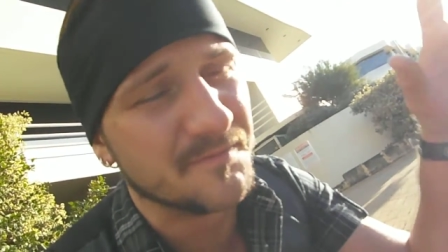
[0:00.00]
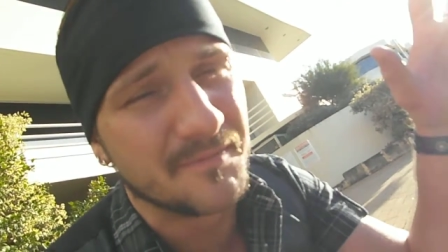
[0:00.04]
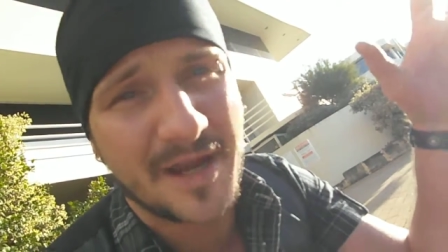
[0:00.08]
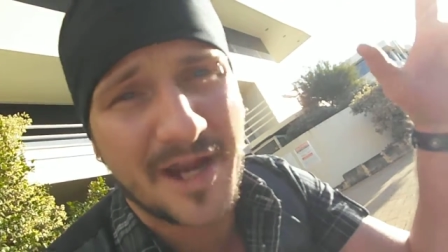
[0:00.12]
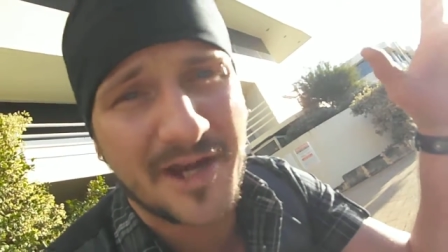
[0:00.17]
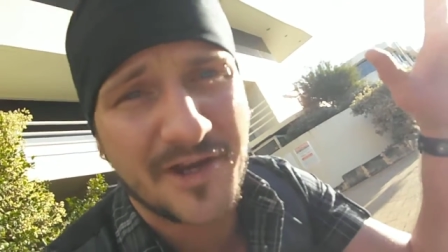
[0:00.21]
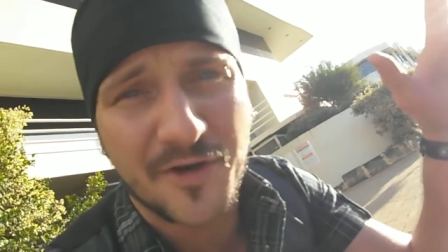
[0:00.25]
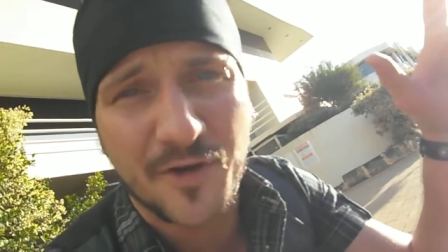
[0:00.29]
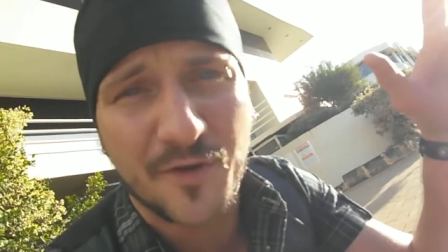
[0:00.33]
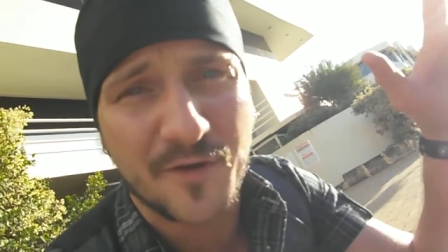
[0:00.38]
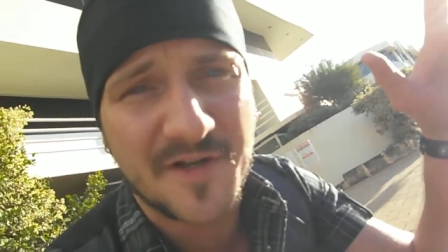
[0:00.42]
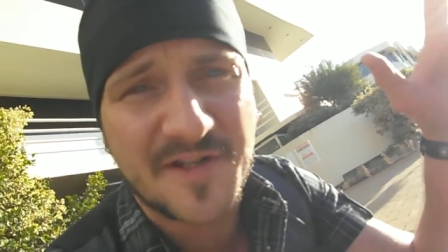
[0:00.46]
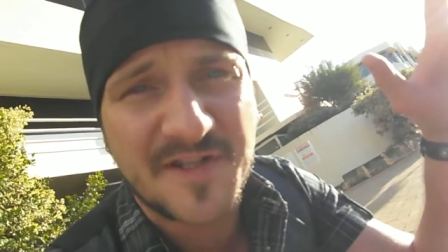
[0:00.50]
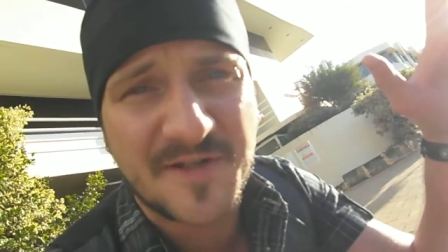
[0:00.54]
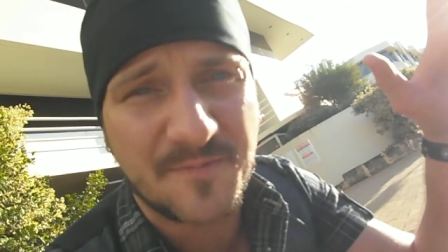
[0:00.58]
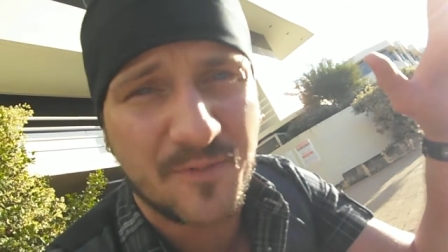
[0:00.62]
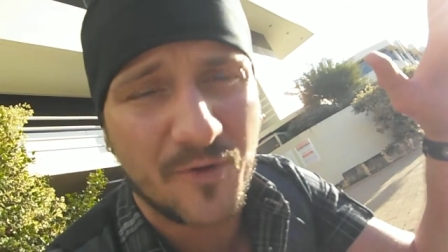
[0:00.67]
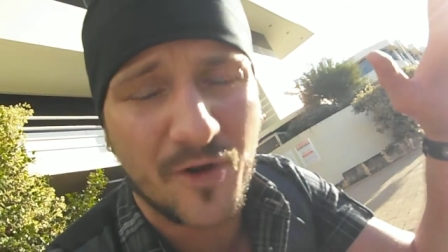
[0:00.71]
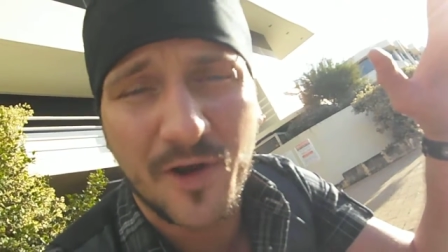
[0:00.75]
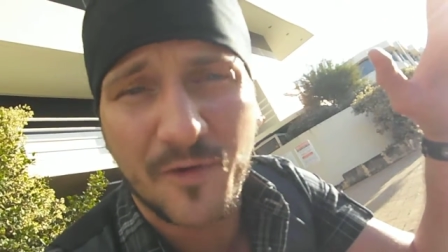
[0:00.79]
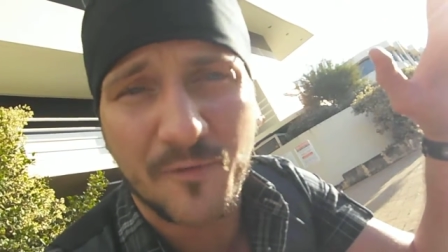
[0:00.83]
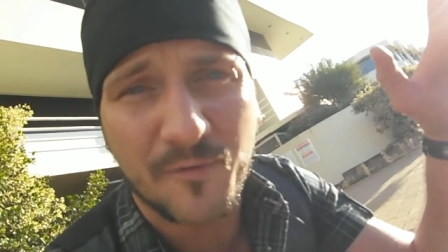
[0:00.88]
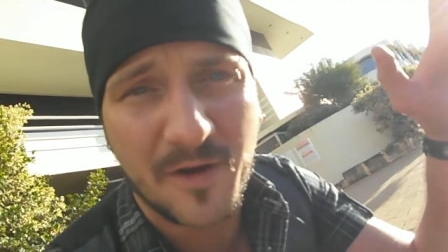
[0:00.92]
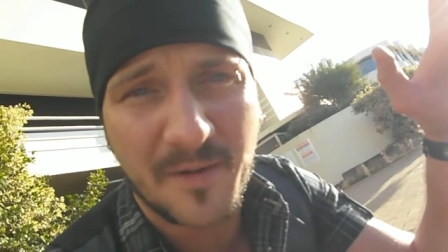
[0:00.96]
men who
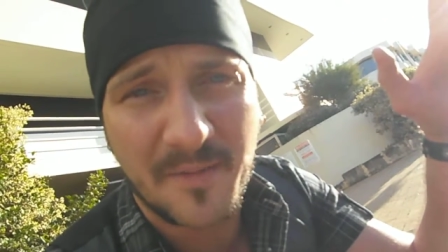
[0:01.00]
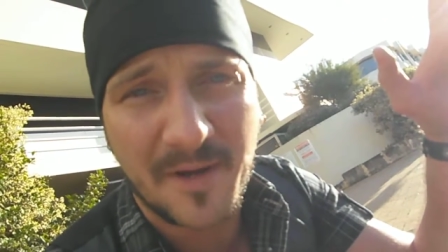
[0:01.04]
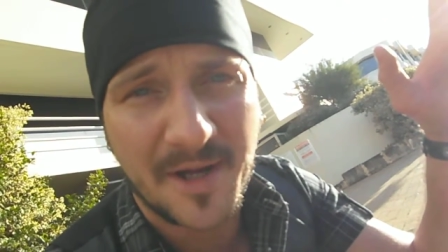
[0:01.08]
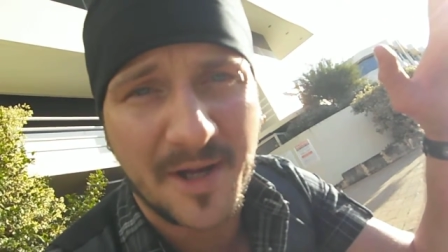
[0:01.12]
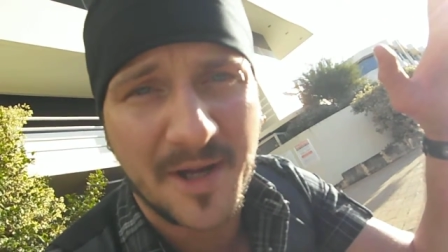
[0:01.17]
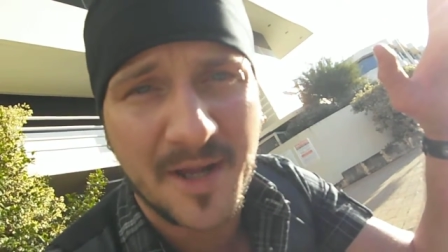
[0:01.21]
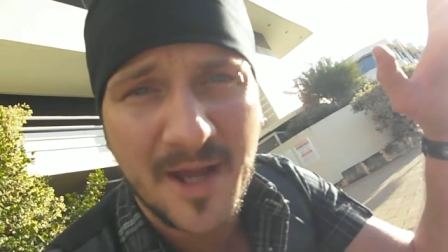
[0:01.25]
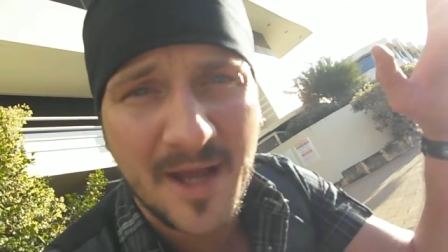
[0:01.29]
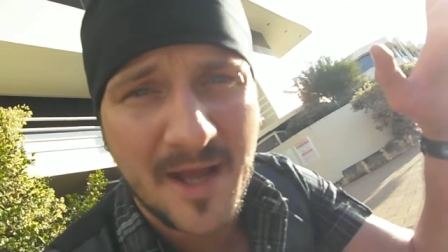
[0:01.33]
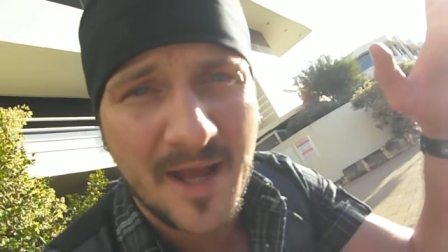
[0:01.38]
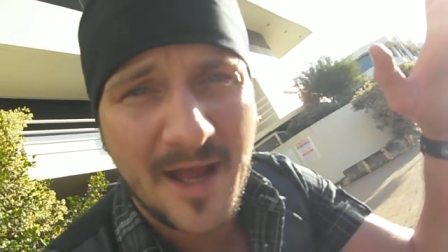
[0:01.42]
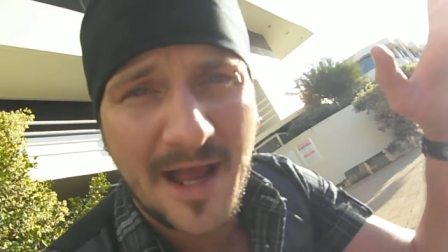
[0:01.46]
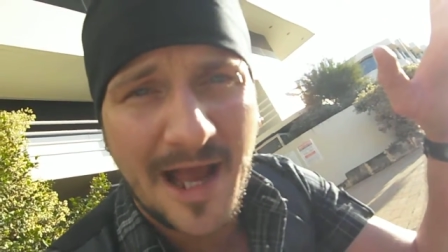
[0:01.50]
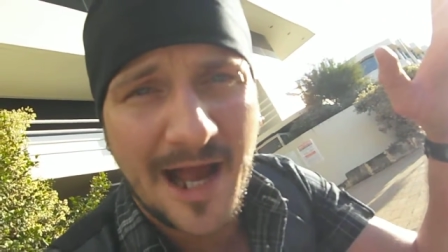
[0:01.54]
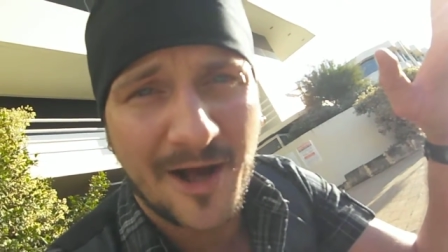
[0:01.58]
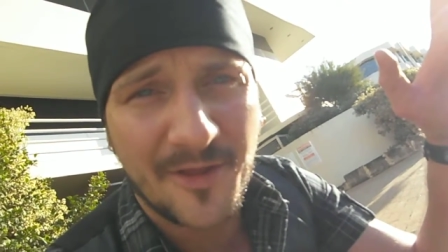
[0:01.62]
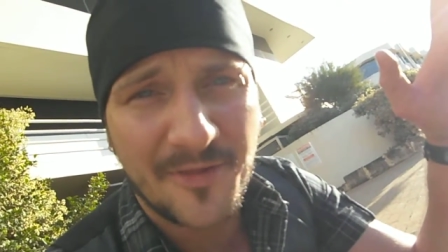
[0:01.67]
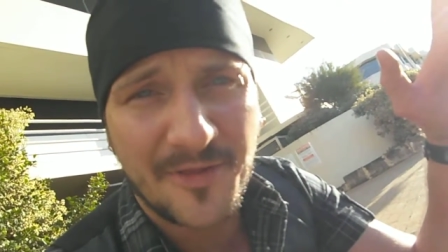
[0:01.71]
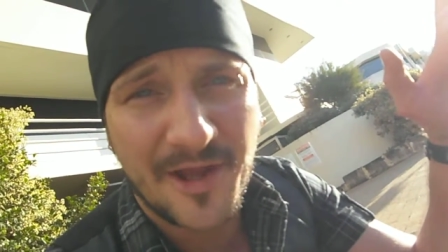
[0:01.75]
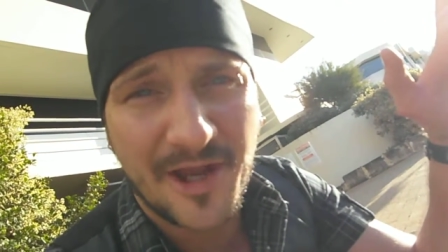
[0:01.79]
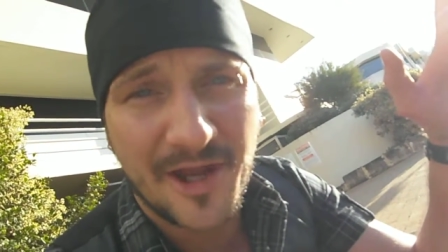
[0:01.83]
exploit women out